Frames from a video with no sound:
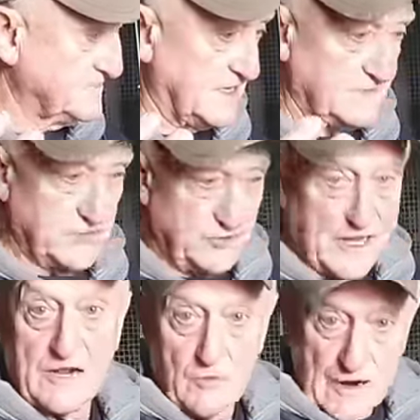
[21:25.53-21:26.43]
that when you
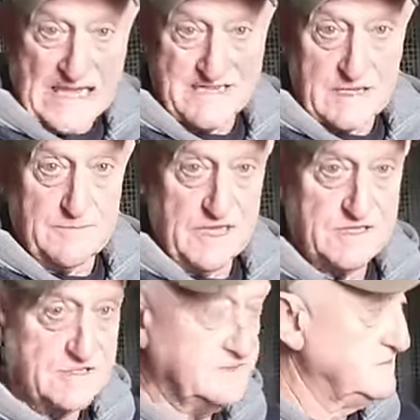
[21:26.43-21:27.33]
take a racing
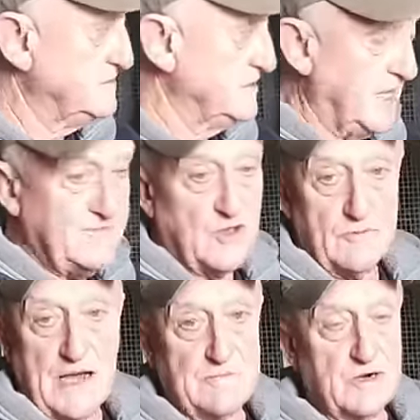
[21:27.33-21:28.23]
pigeon, even though
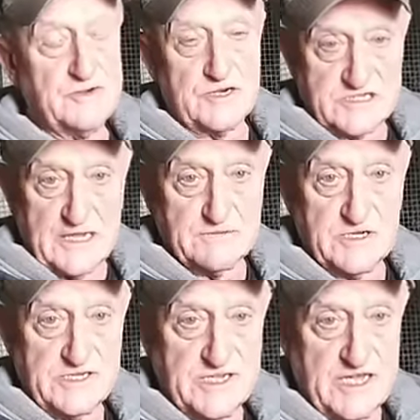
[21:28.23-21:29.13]
my birds are
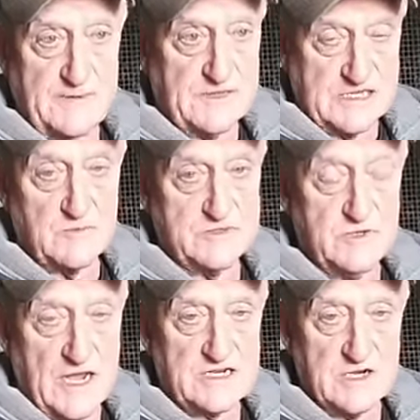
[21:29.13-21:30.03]
exceptionally tame, and that's what
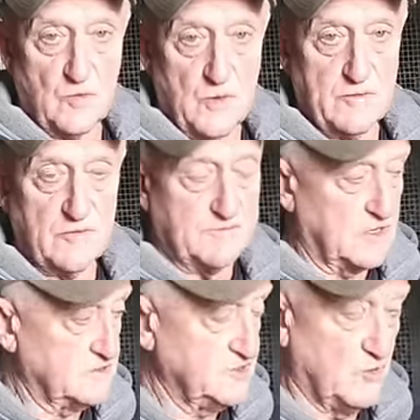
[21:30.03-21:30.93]
you actually want with
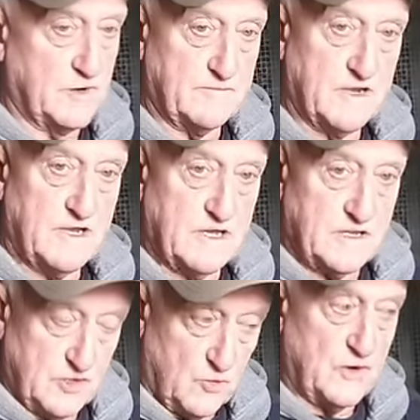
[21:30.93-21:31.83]
birds, you
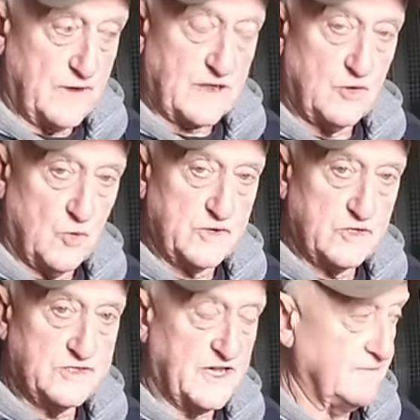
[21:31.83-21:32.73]
want
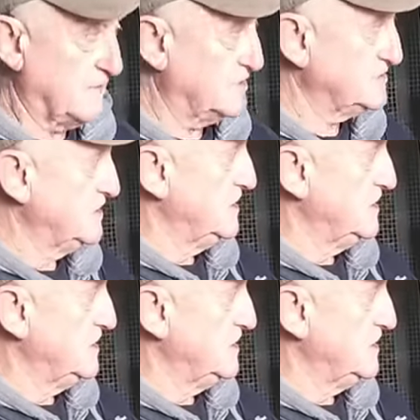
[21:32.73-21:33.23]
good tame birds.